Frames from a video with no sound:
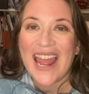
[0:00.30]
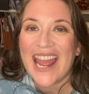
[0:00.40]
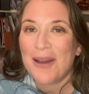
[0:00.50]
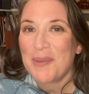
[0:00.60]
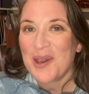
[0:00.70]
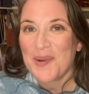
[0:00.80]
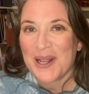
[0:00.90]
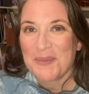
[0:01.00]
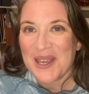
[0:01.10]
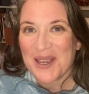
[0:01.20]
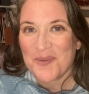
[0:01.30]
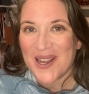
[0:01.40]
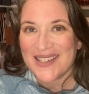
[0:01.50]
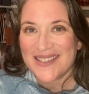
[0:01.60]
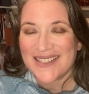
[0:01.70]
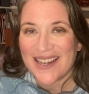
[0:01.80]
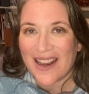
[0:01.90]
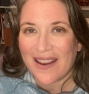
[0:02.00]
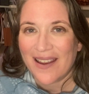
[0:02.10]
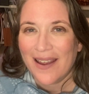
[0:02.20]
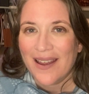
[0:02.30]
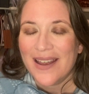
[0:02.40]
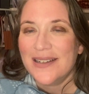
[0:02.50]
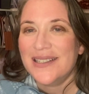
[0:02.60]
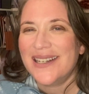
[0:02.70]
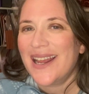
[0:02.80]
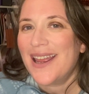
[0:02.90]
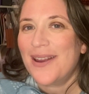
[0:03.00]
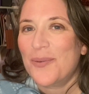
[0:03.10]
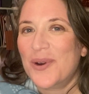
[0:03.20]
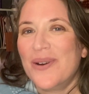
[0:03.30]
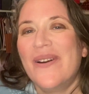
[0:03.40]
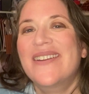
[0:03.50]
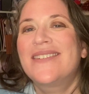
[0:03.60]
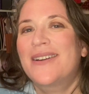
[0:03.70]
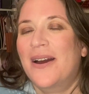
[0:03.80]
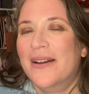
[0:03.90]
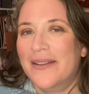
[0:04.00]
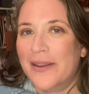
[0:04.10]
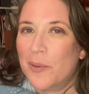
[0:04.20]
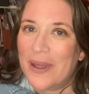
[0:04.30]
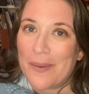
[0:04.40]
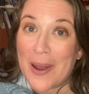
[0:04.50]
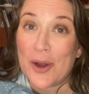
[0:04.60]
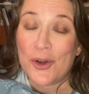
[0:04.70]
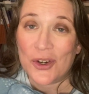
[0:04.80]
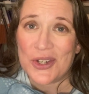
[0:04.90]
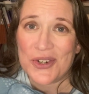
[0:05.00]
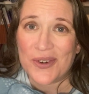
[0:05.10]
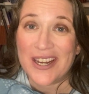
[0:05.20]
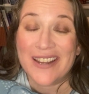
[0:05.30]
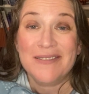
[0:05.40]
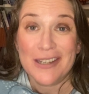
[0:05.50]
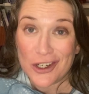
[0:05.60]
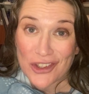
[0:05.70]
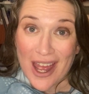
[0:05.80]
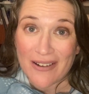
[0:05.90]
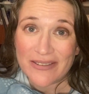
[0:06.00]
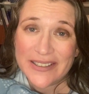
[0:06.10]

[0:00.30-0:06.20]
Happy Wellbeing Wednesday. Today, we're going to talk a little bit about nurturing yourself.